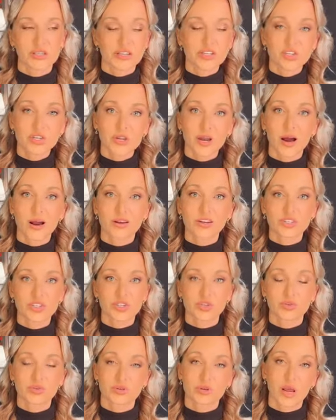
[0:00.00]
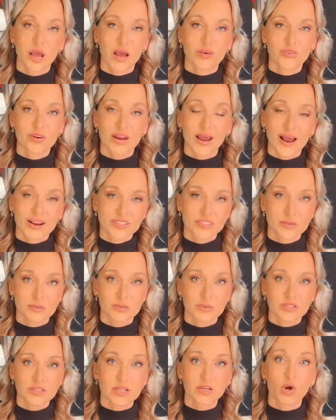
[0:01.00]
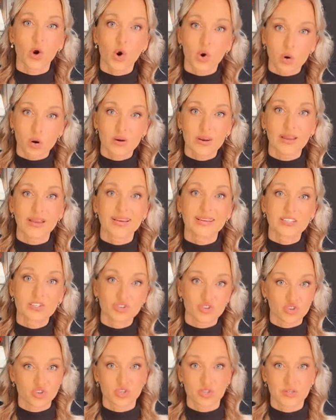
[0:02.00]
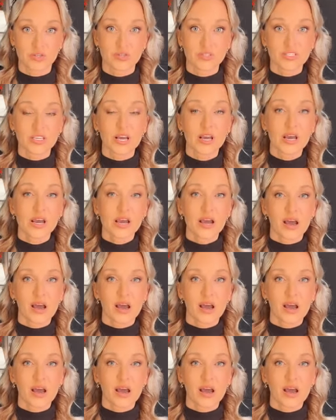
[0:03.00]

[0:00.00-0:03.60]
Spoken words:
and then young children having asthma and chronic conditions,